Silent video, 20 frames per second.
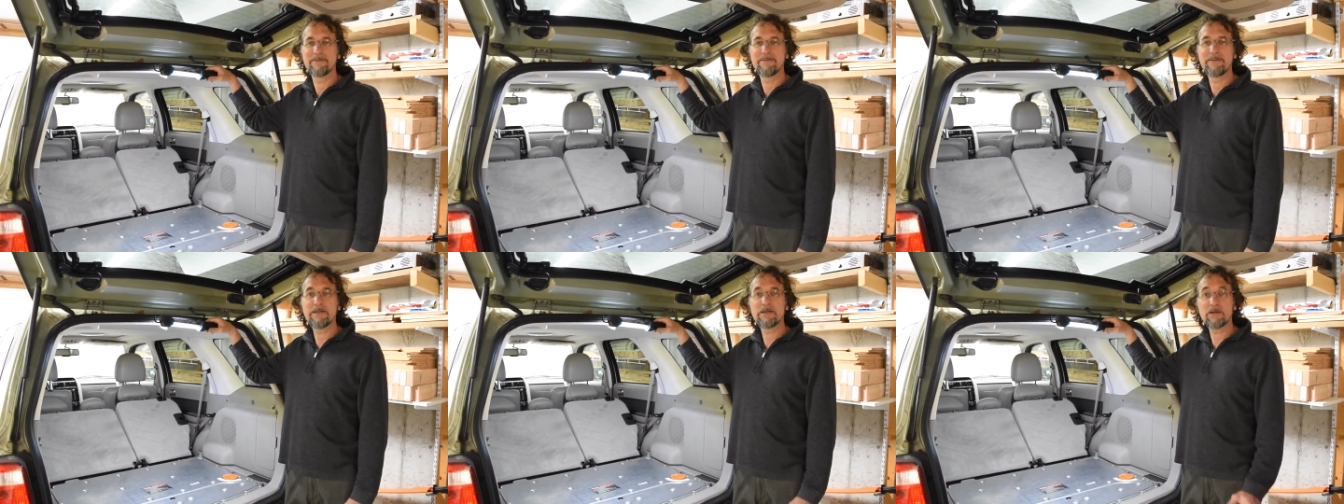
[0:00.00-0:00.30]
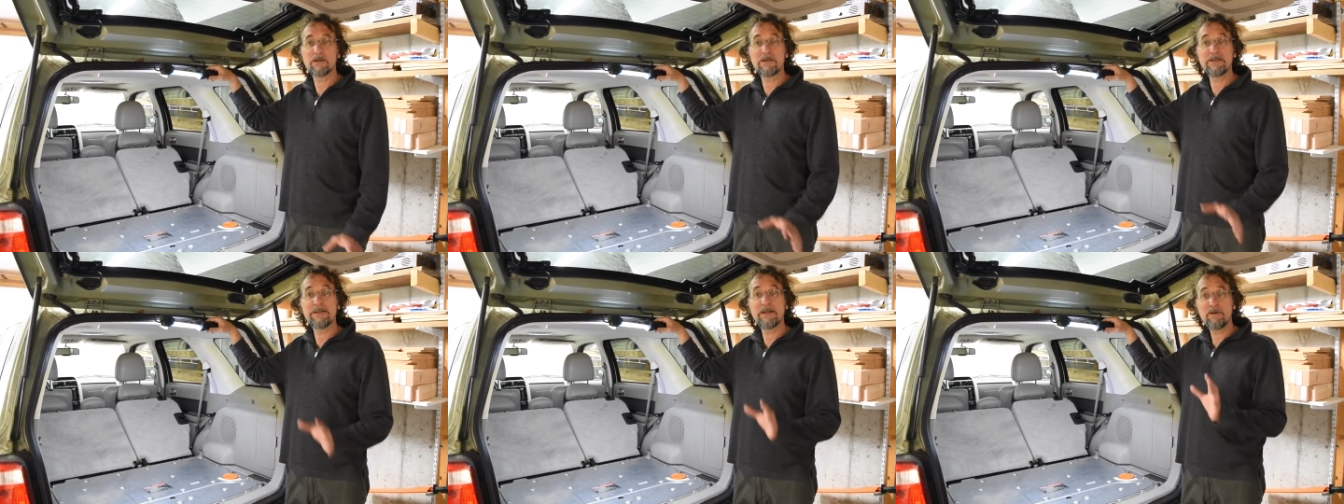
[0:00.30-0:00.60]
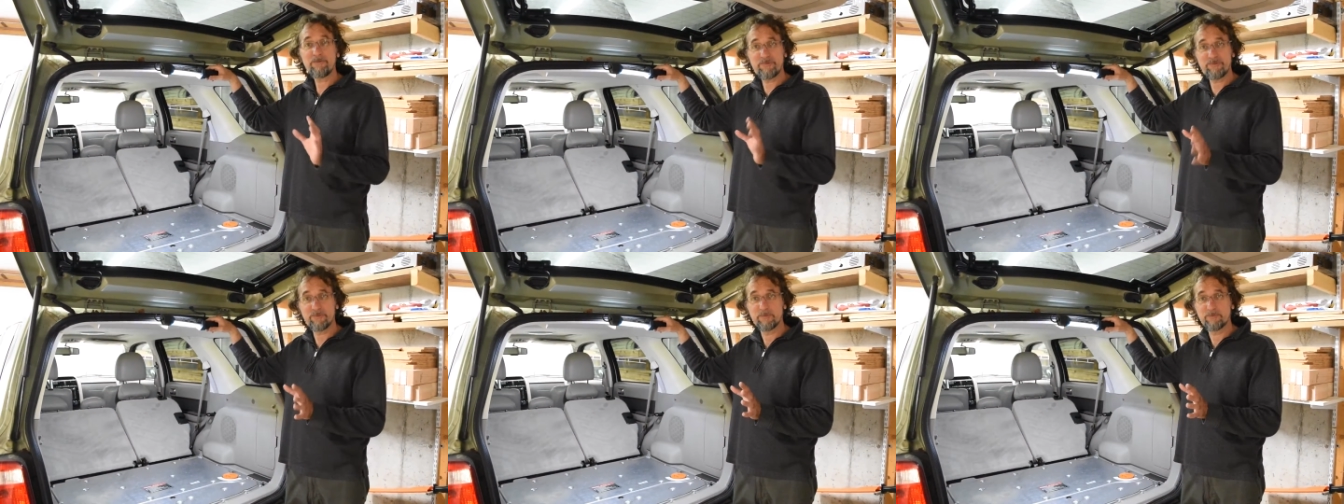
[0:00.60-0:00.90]
There are
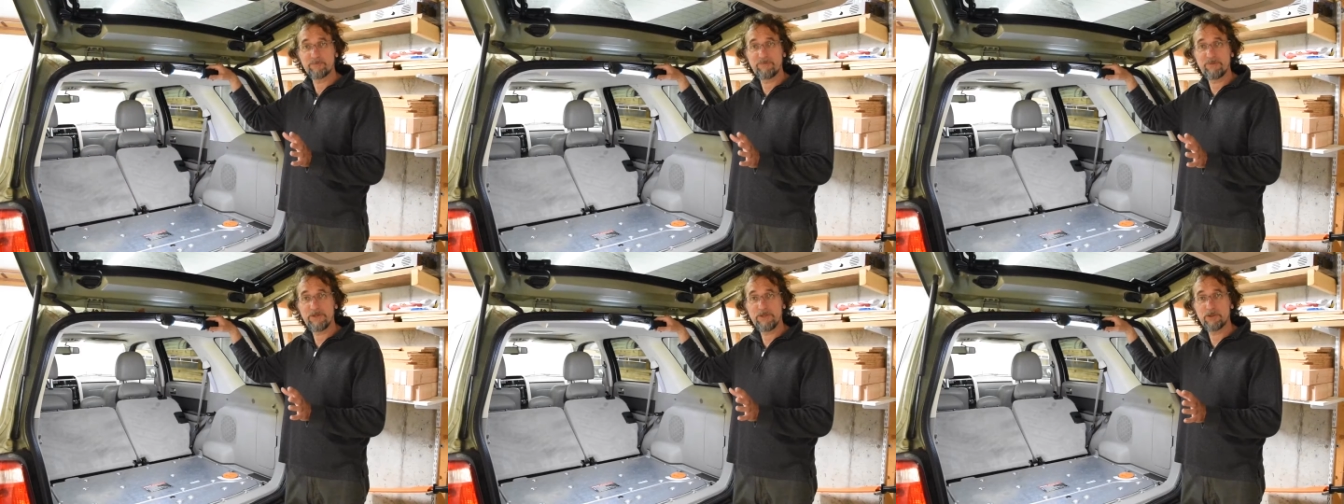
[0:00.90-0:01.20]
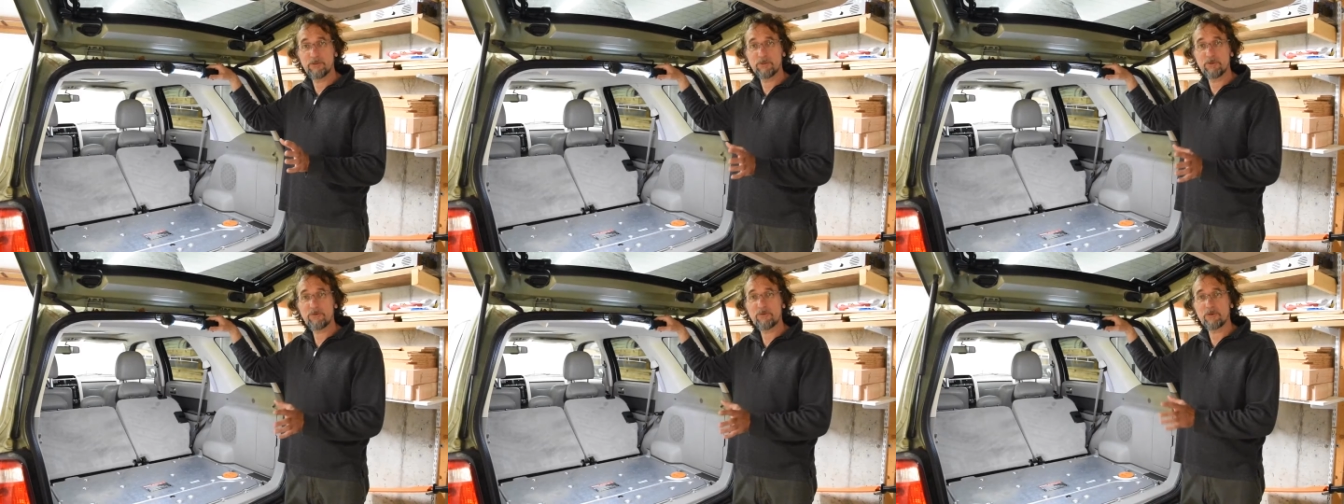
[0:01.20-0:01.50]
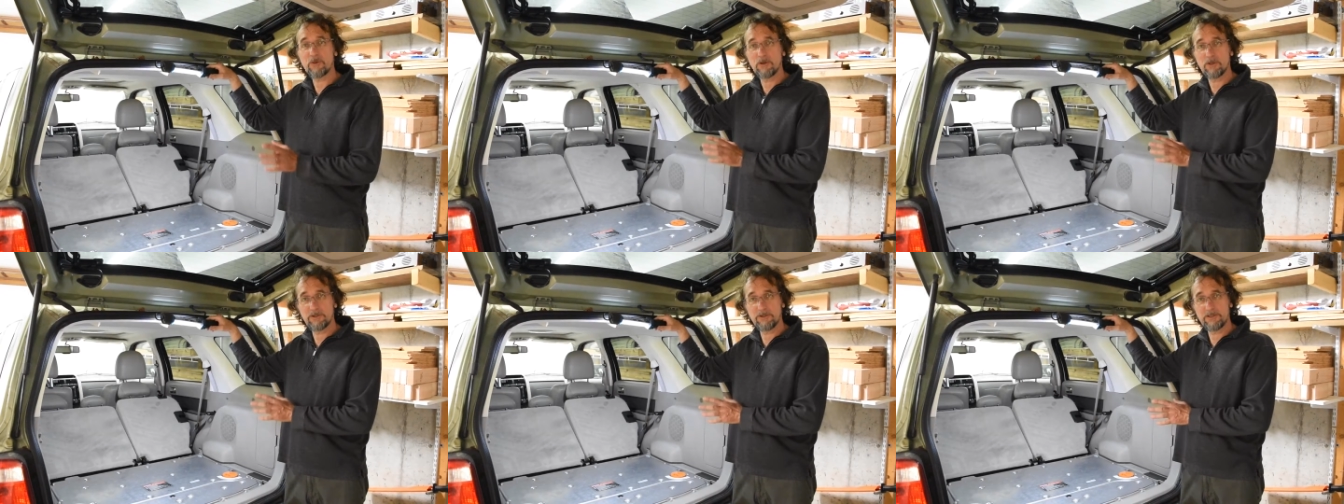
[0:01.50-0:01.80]
enough
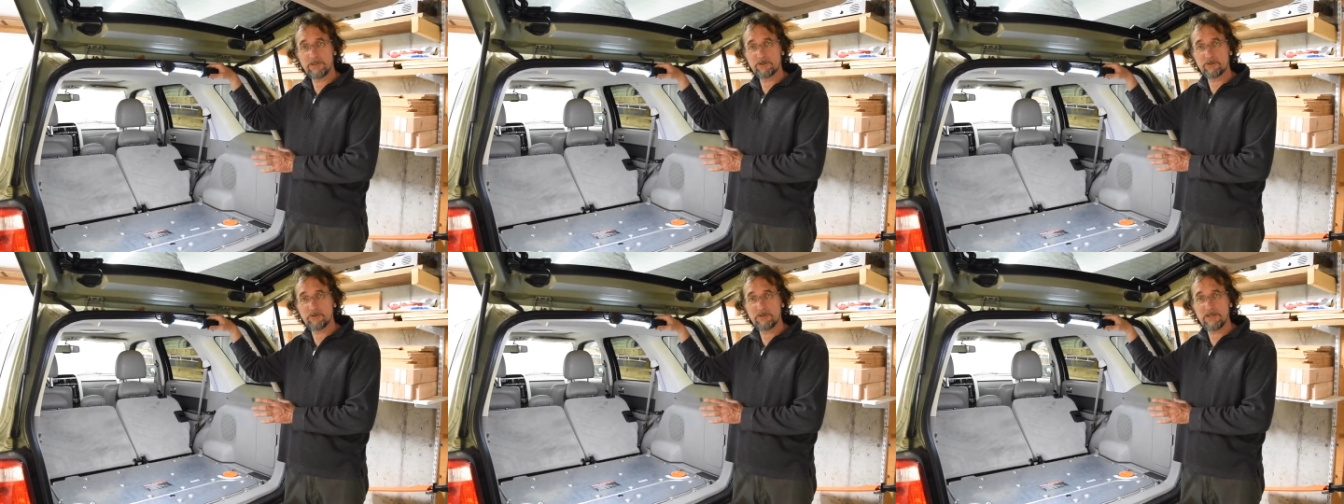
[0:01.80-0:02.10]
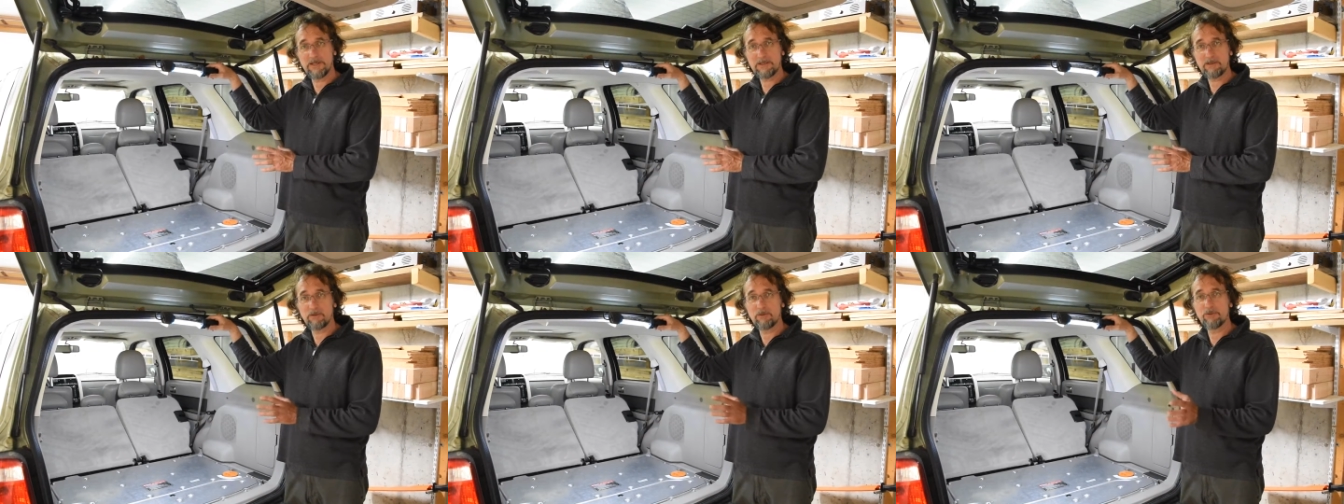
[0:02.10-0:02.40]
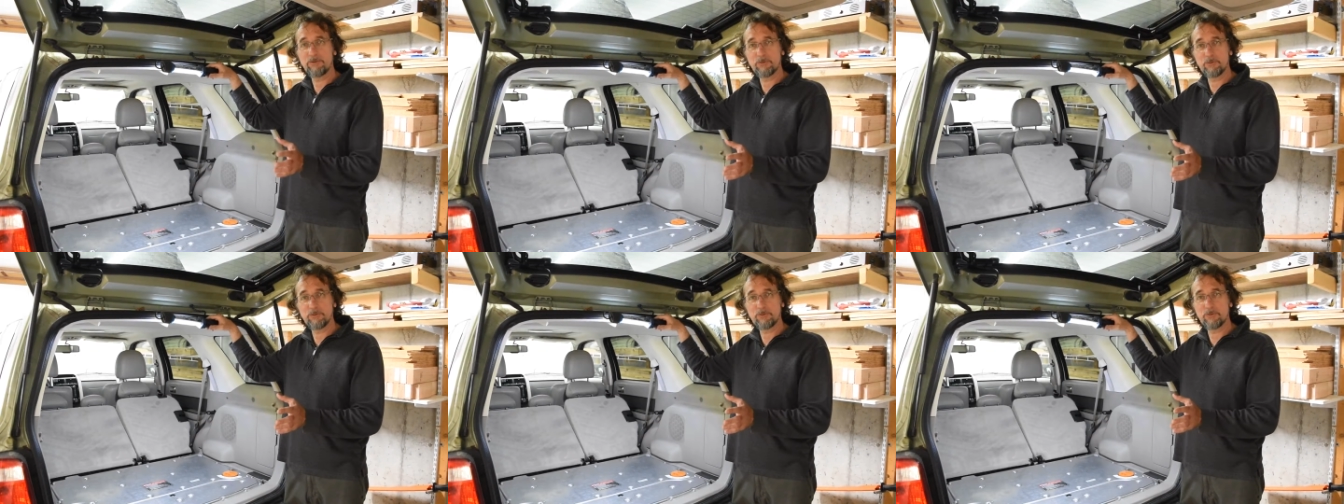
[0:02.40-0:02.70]
videos on the internet,
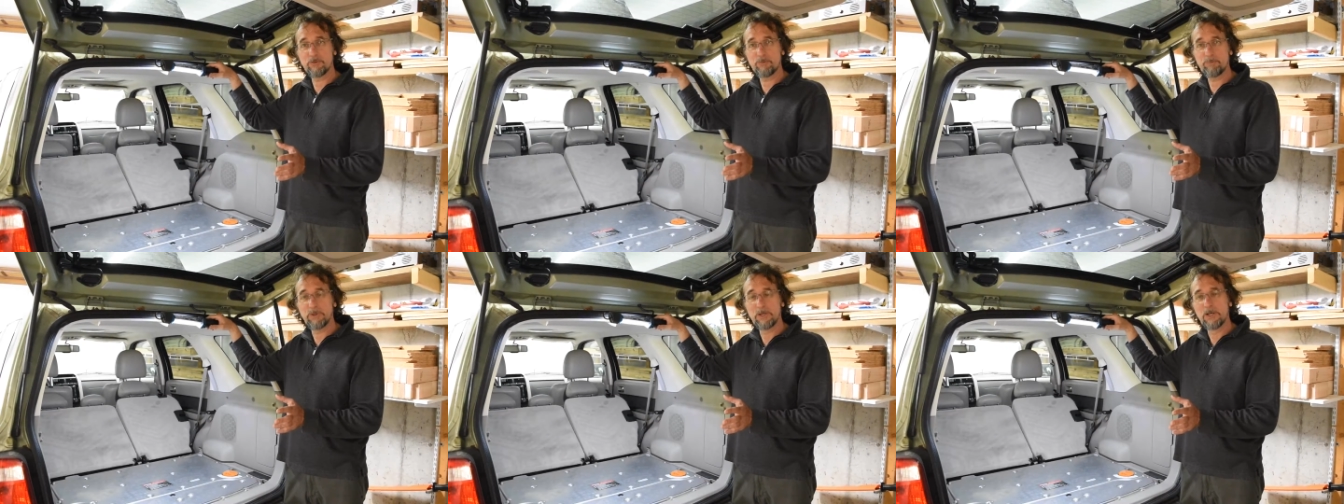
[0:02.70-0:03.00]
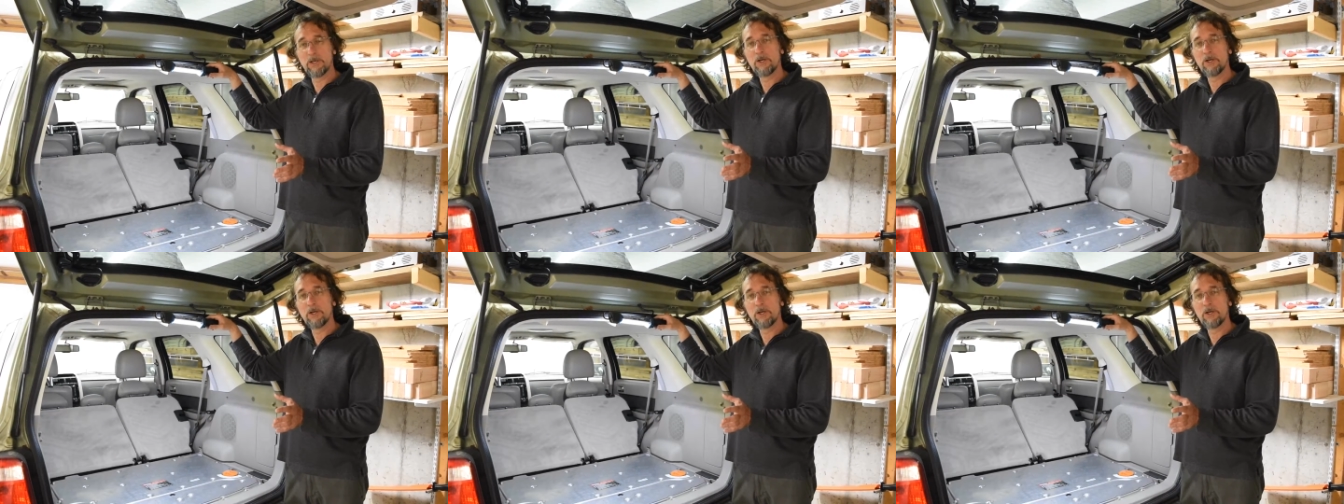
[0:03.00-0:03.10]
on YouTube,